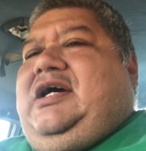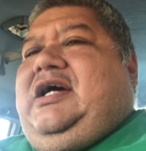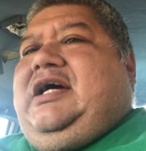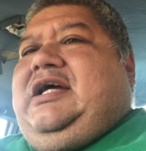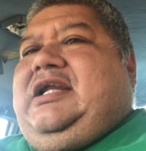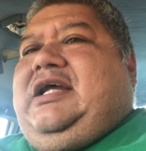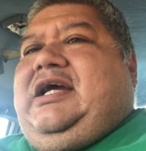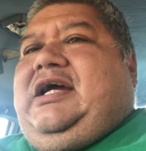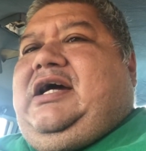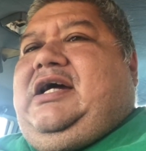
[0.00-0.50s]

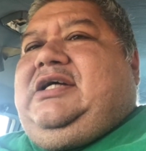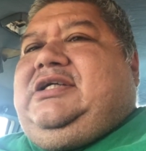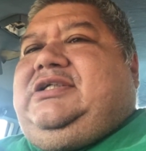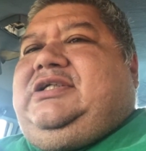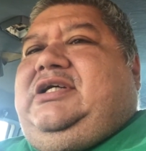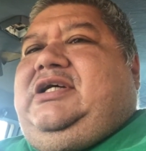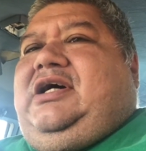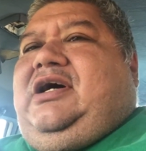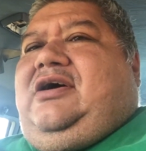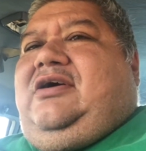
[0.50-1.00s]
And they
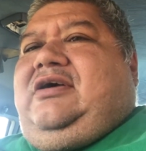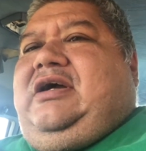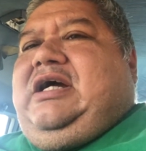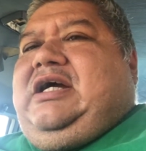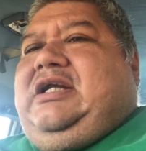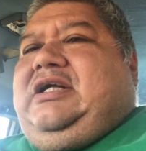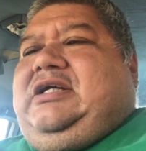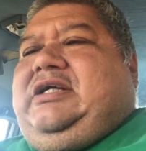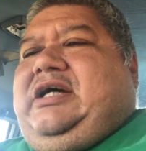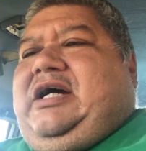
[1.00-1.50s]
actually all
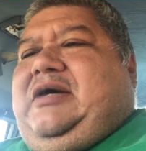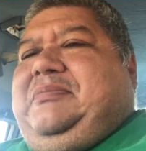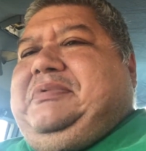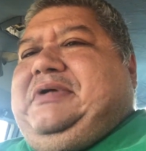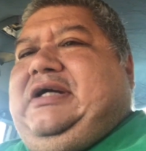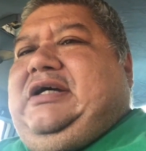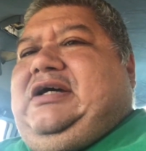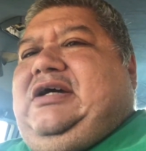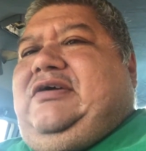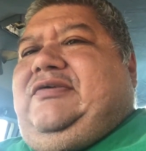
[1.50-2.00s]
got a
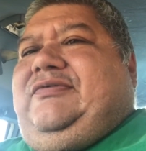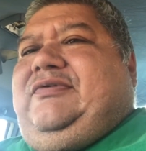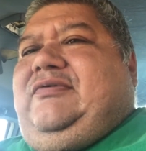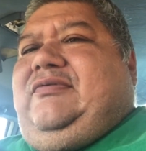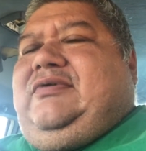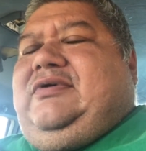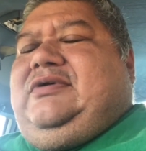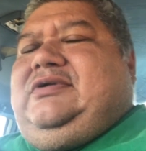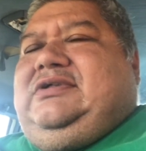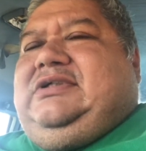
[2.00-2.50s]
copy of the
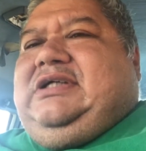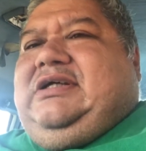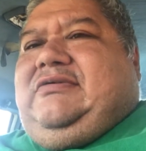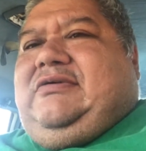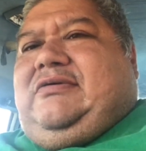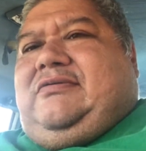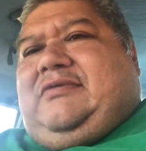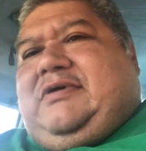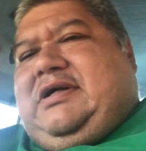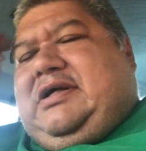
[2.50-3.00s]
words that
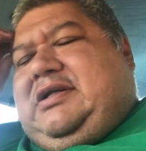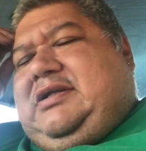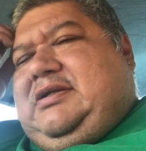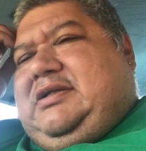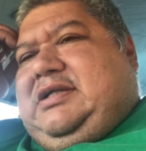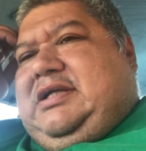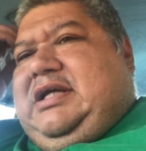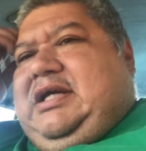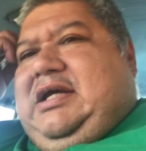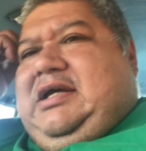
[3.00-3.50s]
were
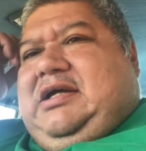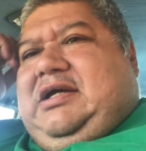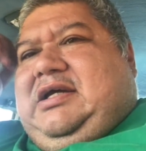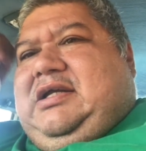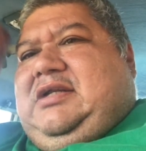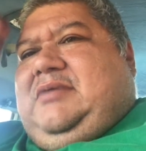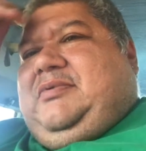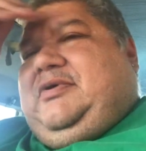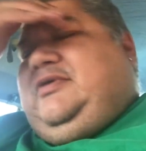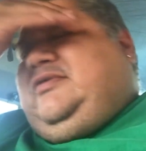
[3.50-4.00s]
written
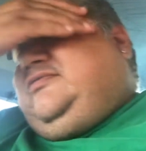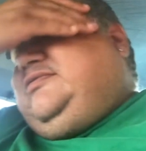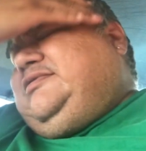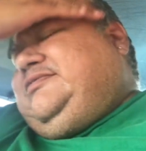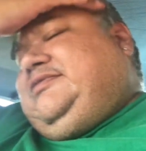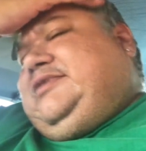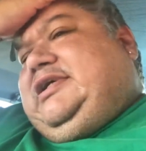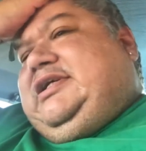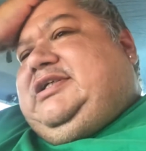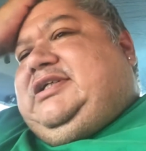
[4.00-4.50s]
in the book of
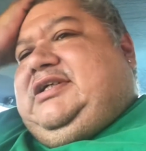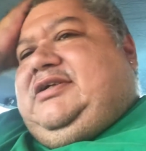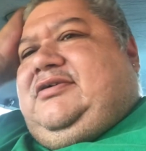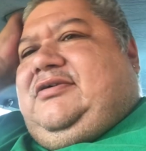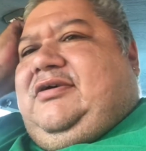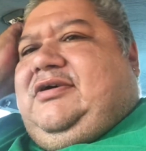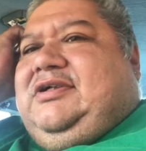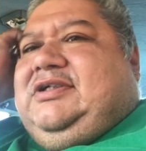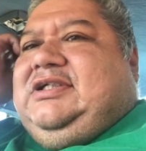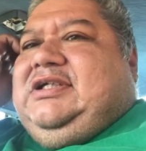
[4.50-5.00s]
Revelation. Of
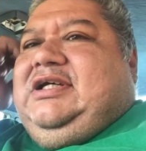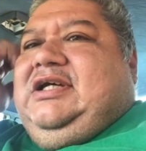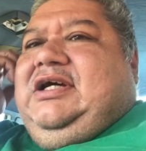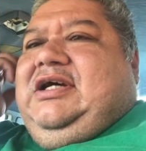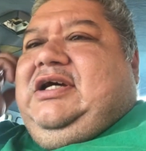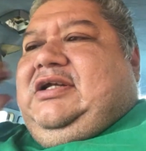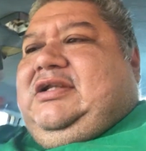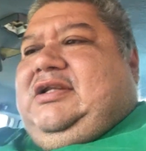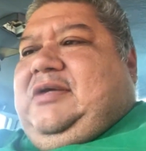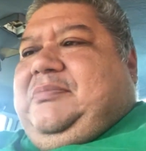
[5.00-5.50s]
course,
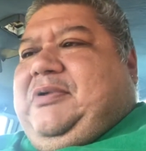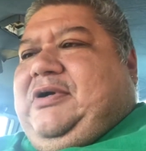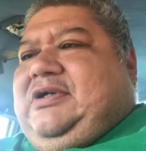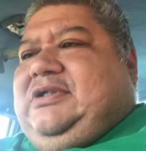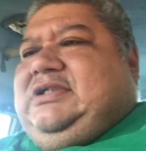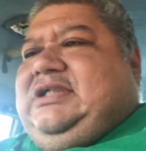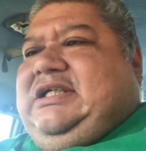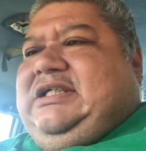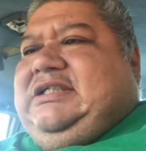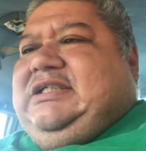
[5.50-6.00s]
the
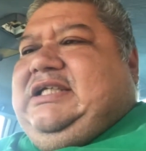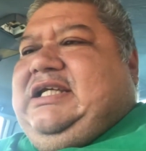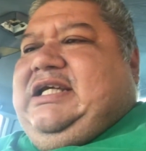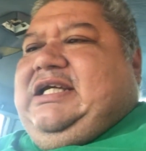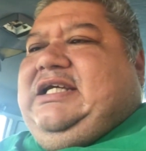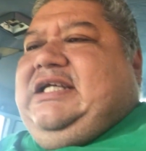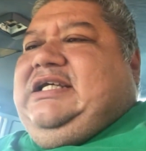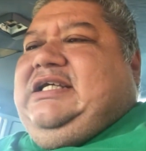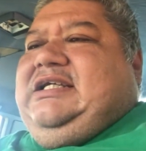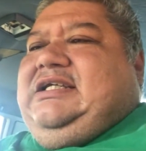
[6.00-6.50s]
person that
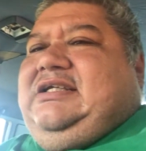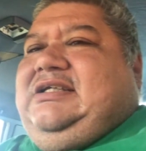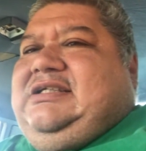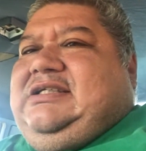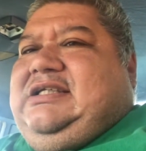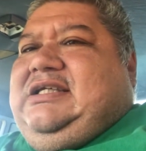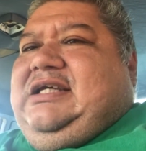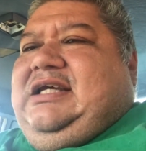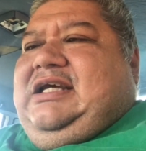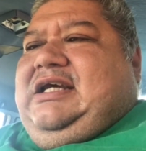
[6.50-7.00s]
says,
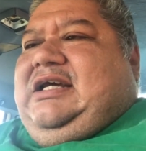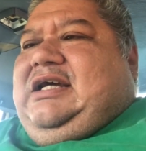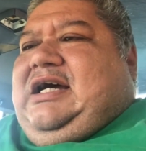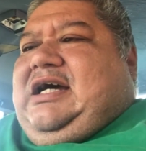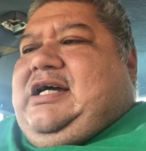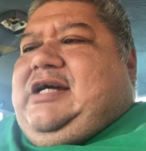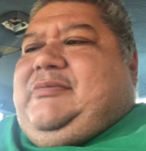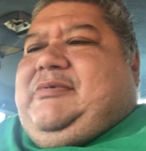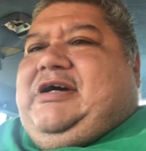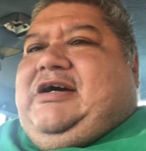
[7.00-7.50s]

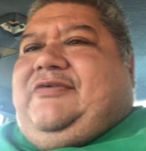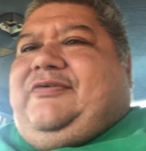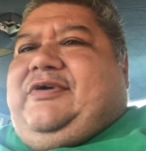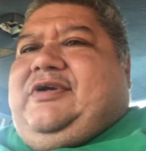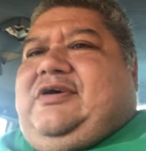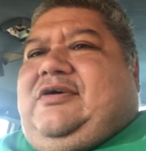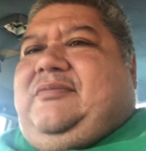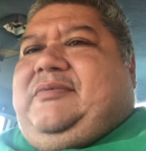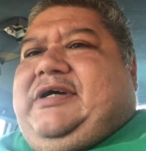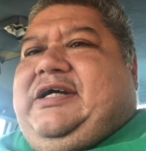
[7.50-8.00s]
I am Alpha
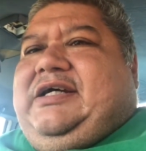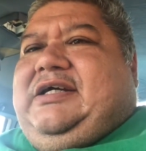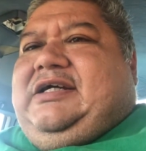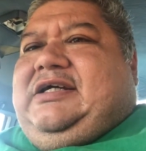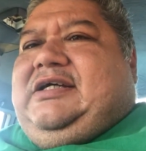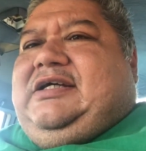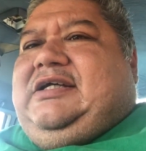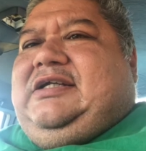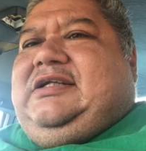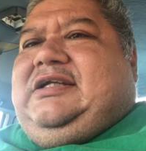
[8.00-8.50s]
and
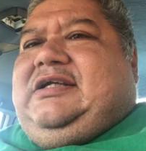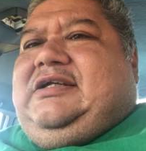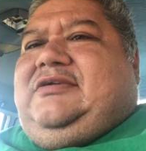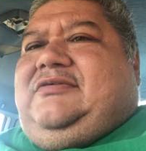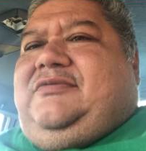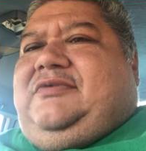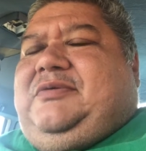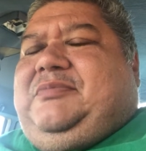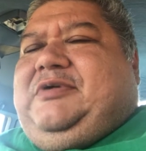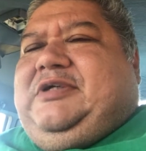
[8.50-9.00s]
Omega, and
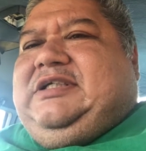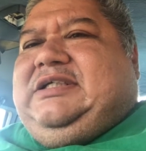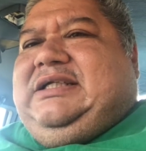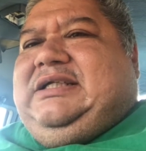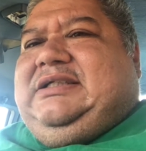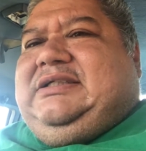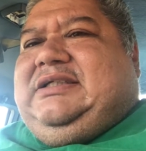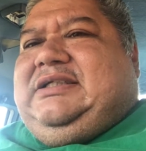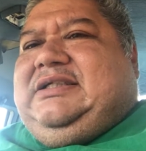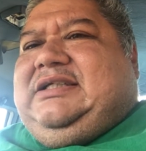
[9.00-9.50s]
then he
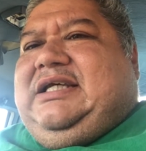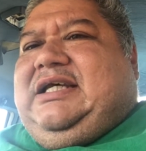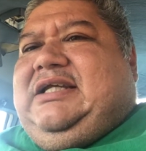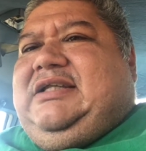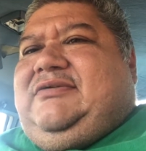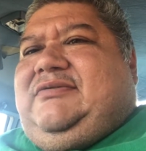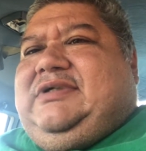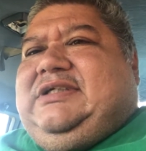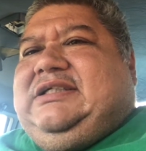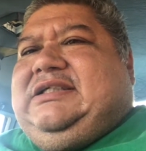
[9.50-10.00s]
proceeds to say
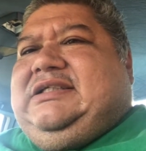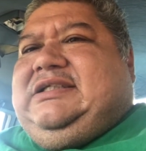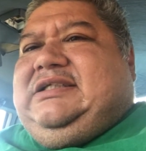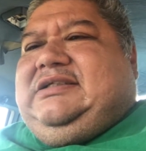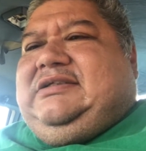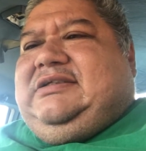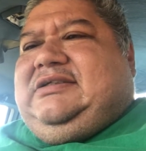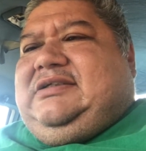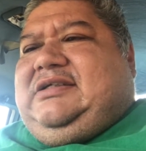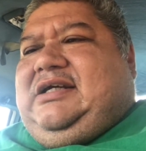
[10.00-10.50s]
the rest of
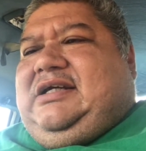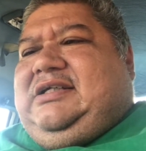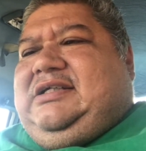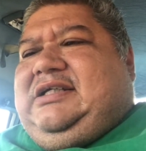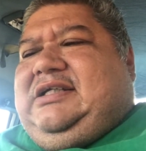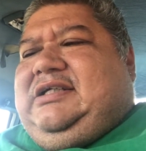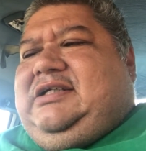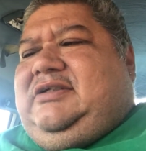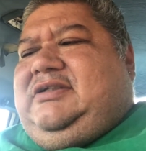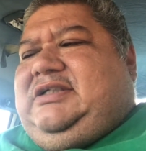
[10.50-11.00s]
the
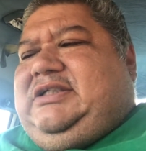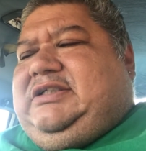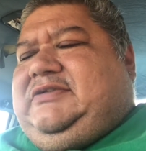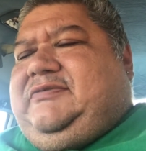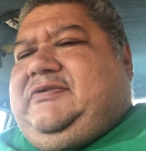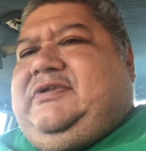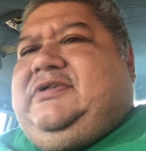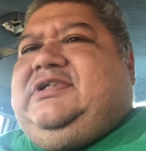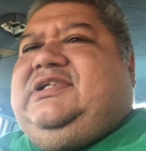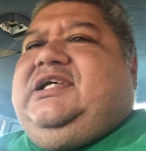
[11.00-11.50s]
content of this
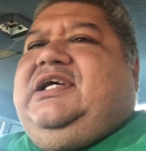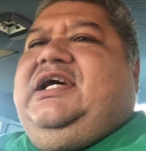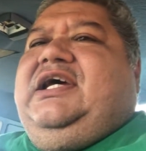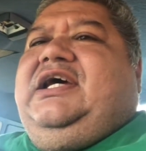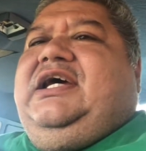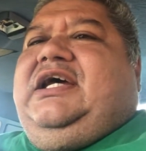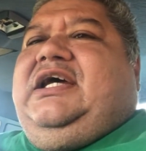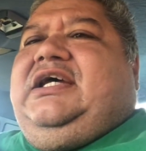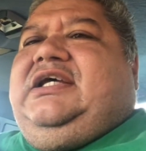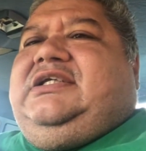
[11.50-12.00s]
verse,
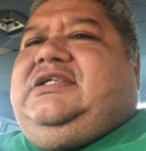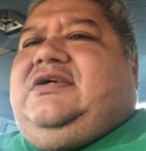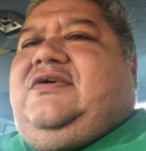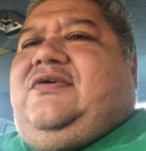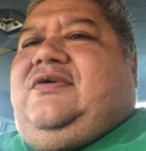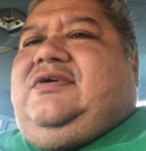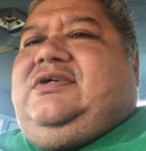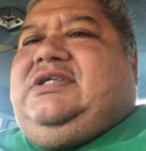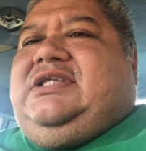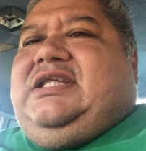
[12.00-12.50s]
is, of
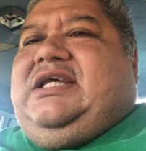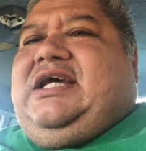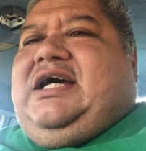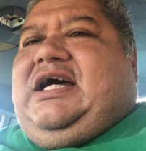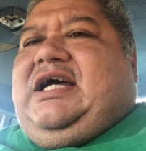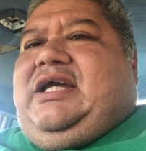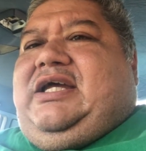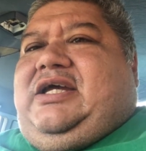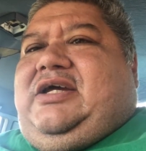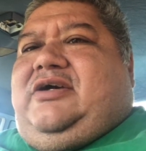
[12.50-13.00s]
course, the
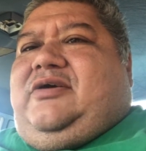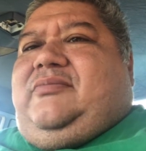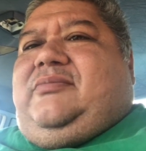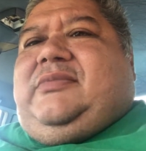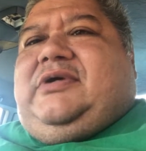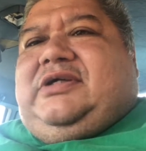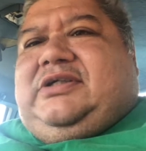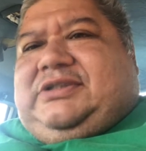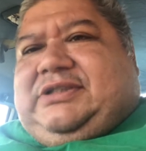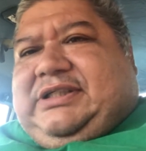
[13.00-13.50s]
I
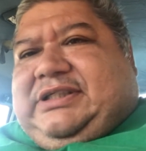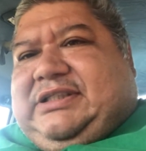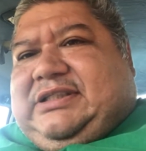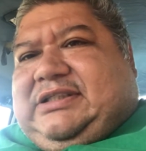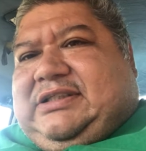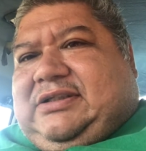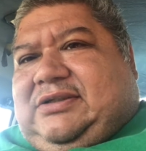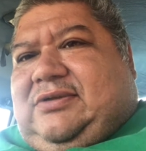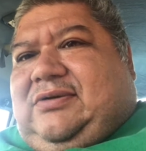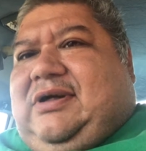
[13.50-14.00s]
am Jesus
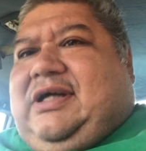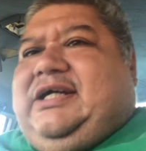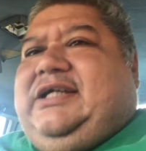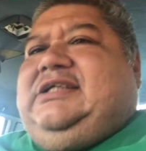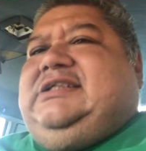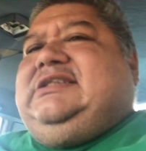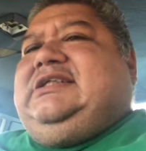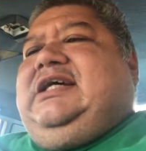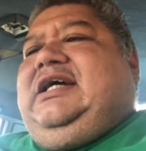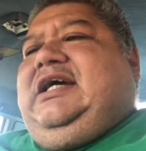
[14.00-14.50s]
the
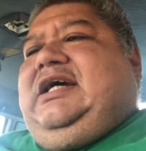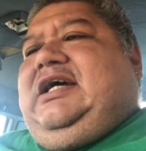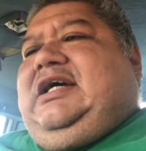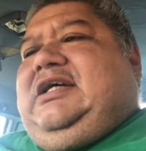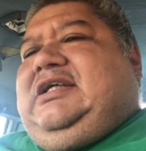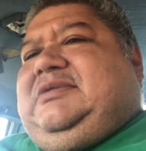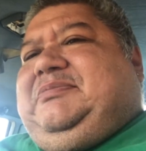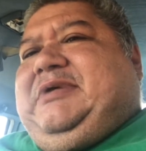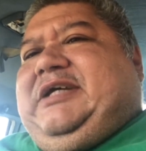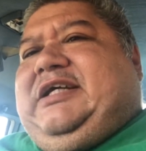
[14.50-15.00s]
Christ,
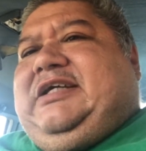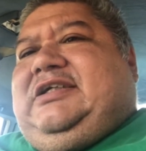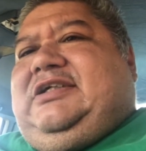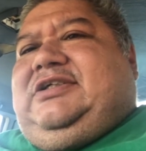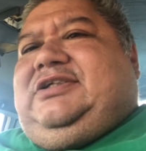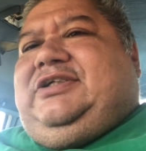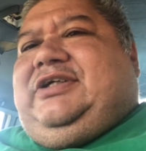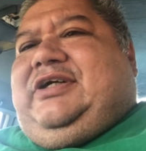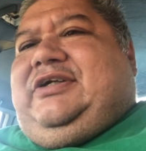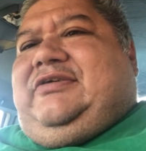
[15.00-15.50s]
speaking
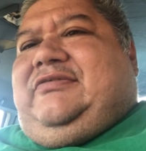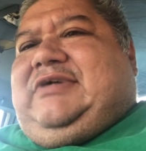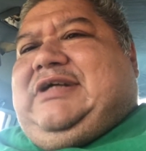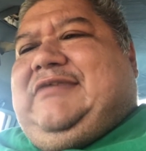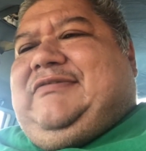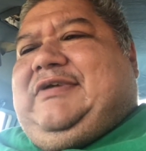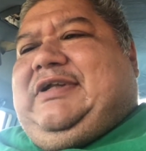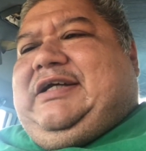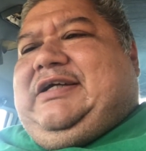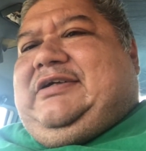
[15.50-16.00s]
to John the
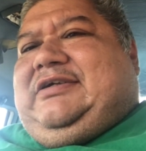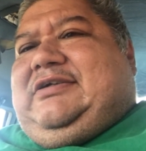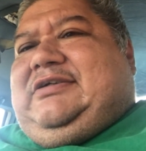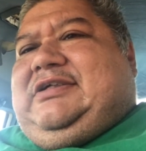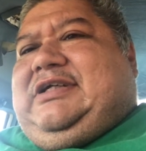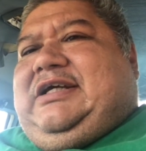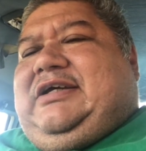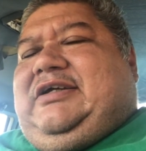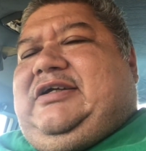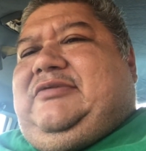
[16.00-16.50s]
Revelator,
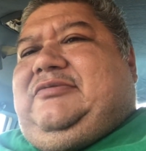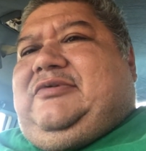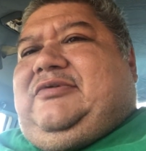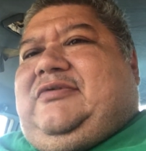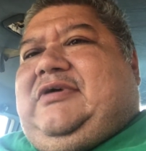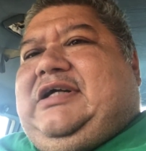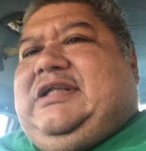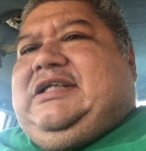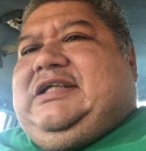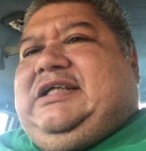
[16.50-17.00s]
telling him to
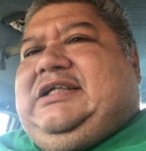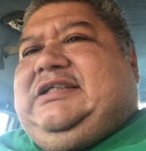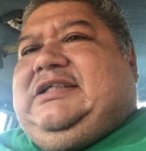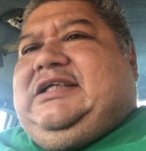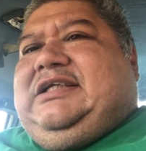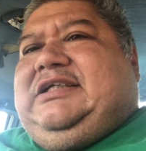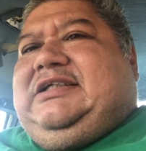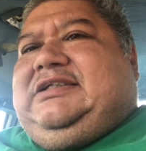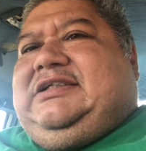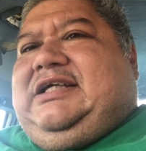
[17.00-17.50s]
write these
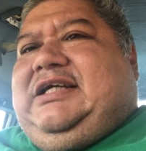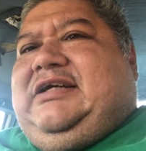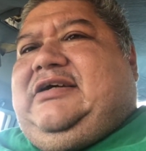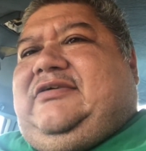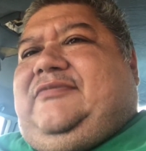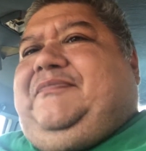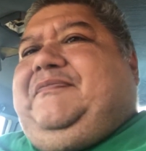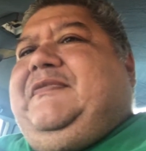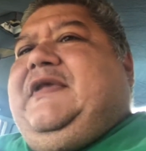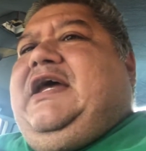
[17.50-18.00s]
things
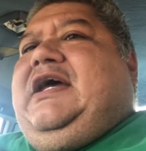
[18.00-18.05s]
down.